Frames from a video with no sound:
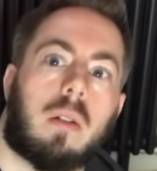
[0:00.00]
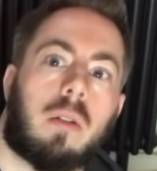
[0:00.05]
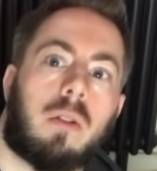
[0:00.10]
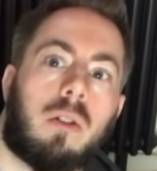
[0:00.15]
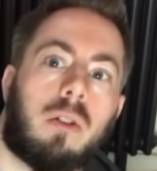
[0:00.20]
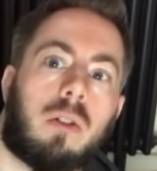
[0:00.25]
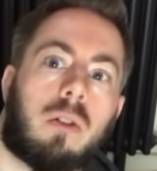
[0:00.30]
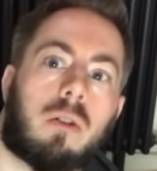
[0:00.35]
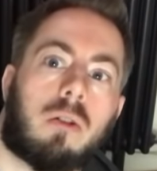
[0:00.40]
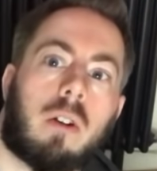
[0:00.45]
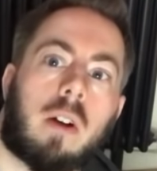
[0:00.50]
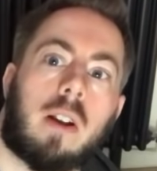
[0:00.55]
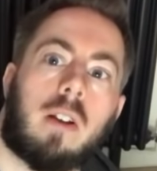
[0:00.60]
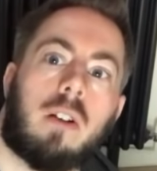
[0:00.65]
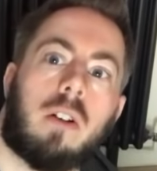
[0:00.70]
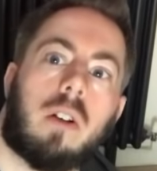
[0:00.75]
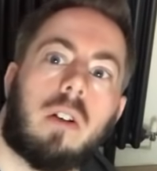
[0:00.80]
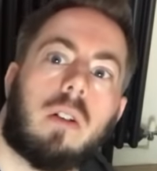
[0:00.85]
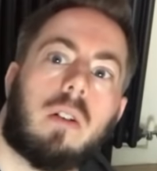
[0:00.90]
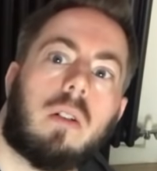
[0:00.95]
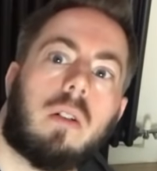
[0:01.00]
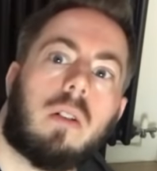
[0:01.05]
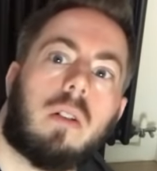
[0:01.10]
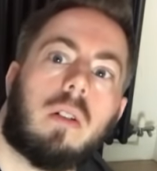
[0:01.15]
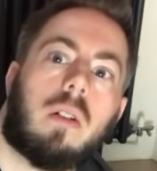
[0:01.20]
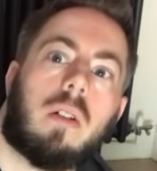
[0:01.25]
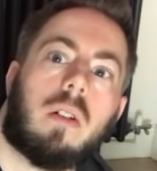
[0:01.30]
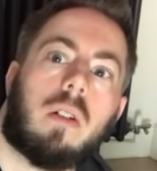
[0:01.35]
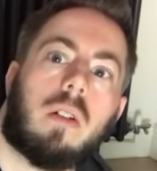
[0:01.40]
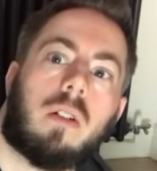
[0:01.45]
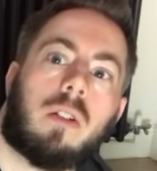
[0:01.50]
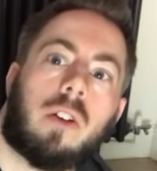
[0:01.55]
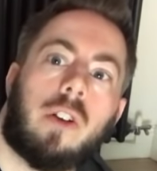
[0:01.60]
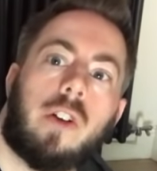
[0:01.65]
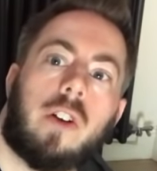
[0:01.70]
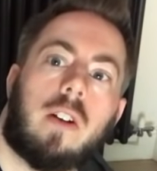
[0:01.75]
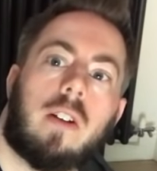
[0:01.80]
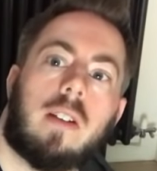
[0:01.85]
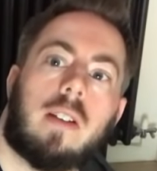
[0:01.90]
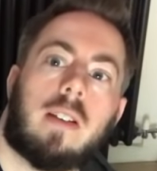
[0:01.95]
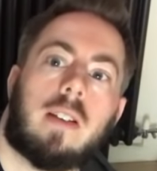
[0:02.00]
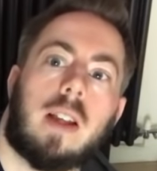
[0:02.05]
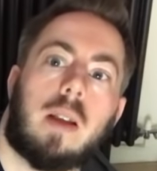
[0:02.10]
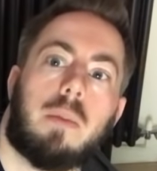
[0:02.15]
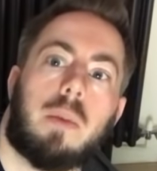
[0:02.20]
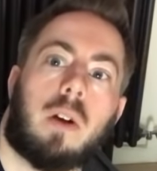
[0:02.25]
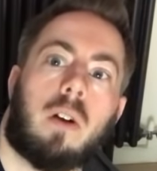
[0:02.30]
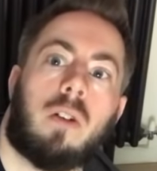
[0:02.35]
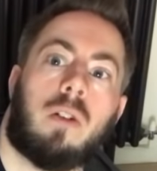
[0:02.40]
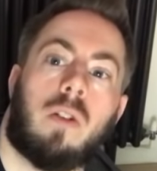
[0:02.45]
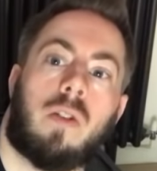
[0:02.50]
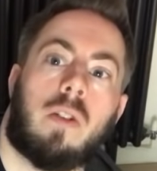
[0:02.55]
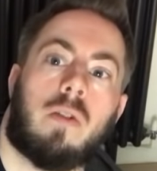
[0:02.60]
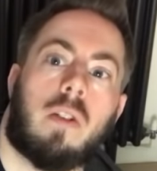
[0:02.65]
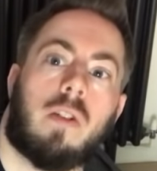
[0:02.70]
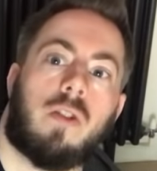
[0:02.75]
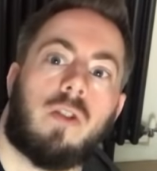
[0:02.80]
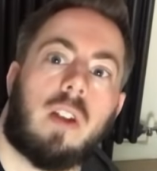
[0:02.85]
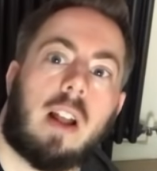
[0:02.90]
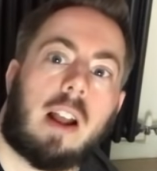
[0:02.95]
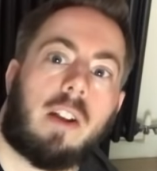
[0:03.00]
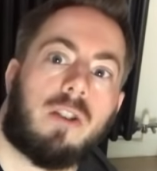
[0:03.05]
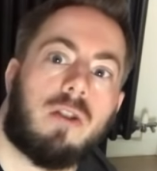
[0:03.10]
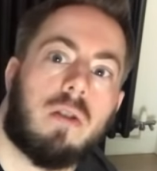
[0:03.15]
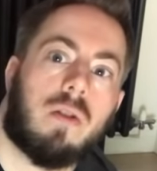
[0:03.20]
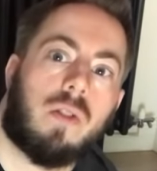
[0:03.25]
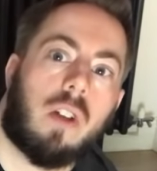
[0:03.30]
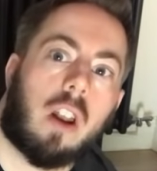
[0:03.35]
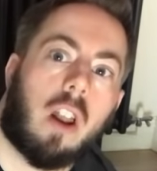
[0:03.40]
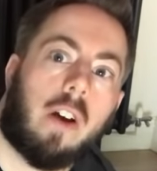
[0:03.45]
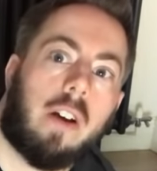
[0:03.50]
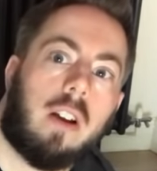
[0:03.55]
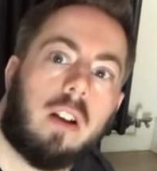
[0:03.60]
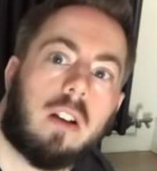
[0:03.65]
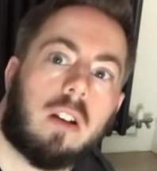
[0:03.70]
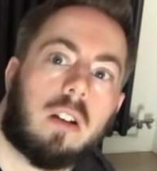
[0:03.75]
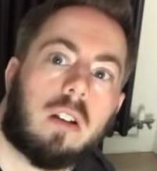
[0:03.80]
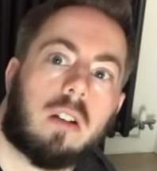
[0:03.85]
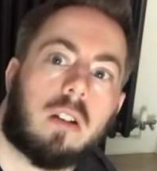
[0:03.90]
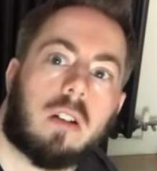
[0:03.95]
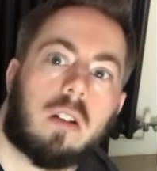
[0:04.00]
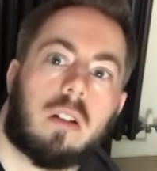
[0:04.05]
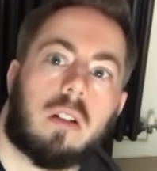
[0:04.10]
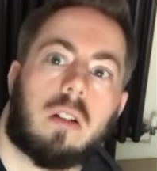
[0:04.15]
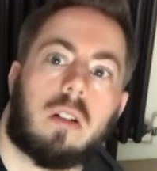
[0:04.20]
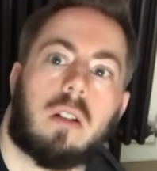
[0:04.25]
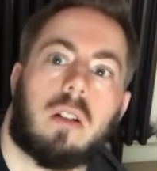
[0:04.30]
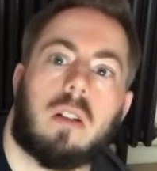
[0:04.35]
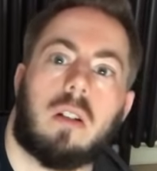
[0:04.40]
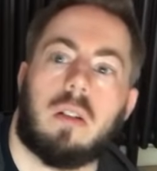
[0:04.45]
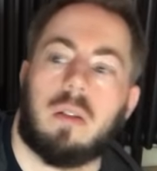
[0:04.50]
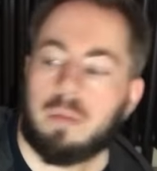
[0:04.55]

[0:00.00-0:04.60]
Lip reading: I'm just trying to, so you can see because of the reflection of the lights.